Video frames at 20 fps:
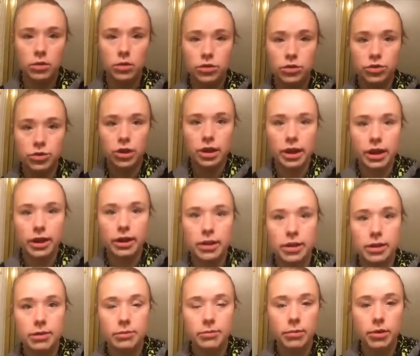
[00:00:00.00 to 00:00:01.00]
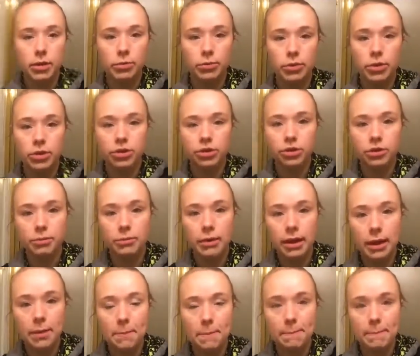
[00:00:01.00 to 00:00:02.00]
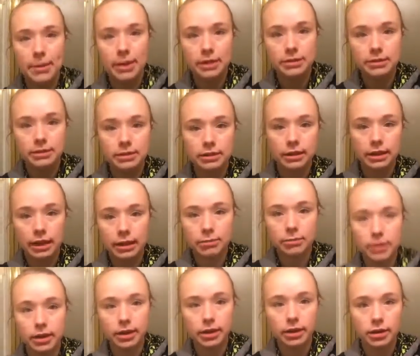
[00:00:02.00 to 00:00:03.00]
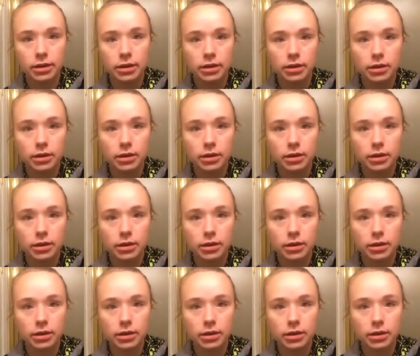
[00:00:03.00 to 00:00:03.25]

Try it. I'm gonna put you in my medicine cabinet here.